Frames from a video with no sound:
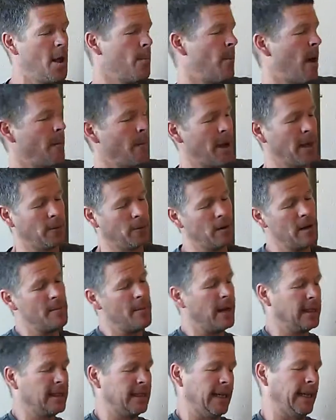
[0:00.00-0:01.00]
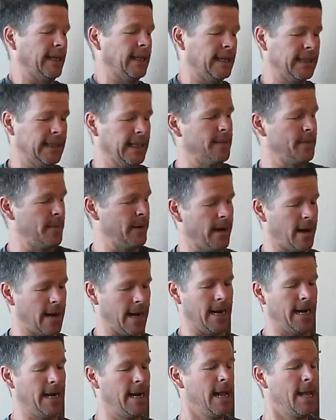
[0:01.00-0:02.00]
on my 3 months sleeping on
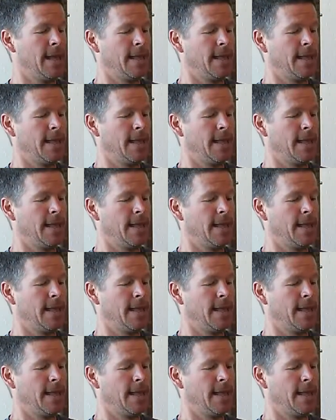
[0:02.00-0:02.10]
it,